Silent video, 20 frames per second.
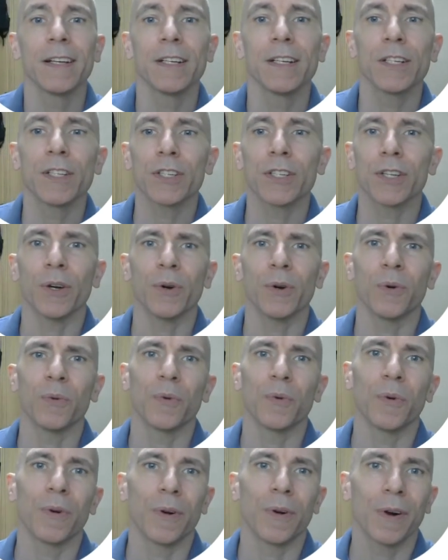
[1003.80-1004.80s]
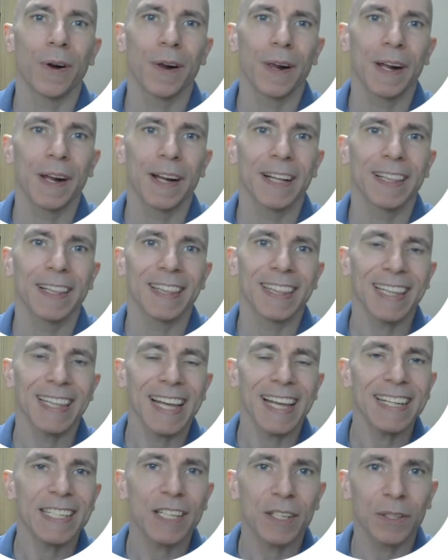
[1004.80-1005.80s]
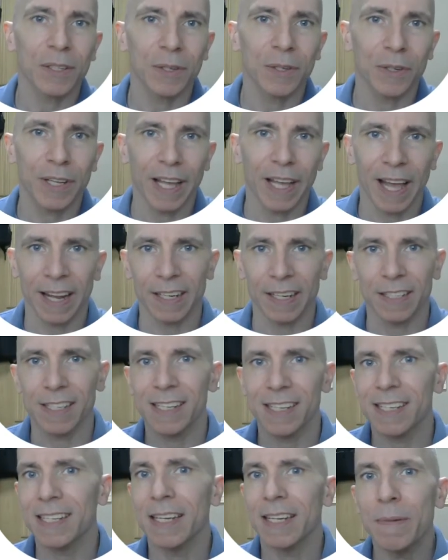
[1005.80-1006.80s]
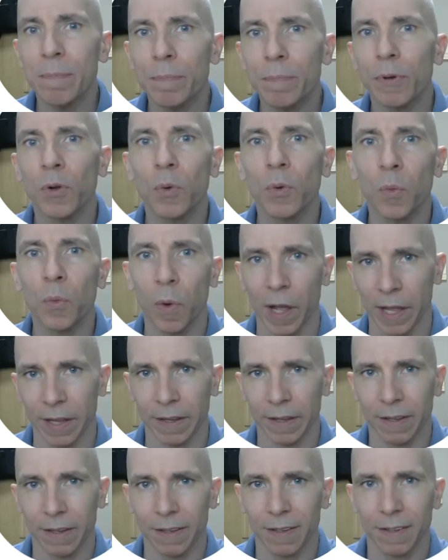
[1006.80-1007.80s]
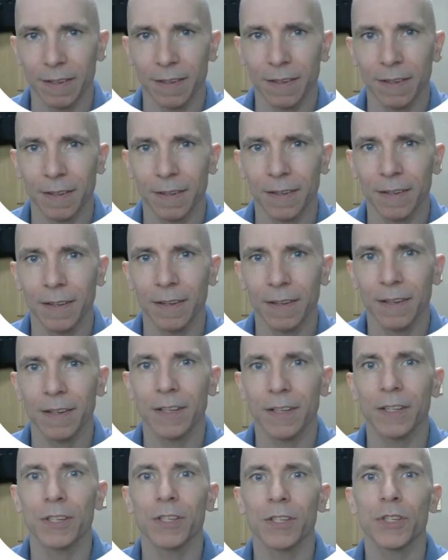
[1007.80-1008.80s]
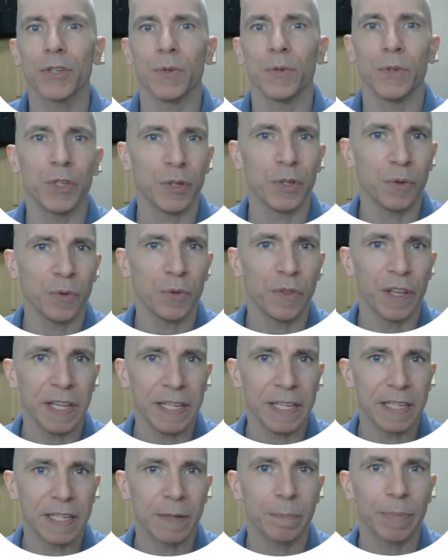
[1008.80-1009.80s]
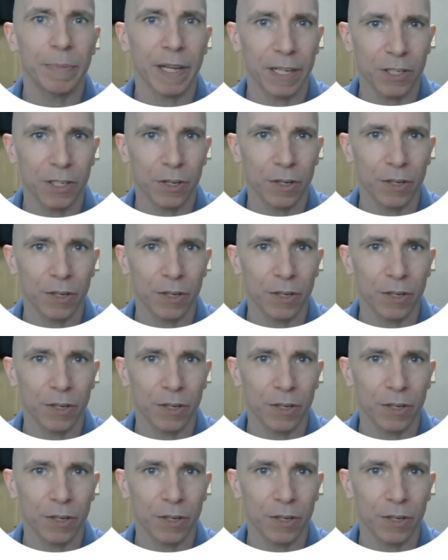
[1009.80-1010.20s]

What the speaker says: So let's look at a simple way to do these picture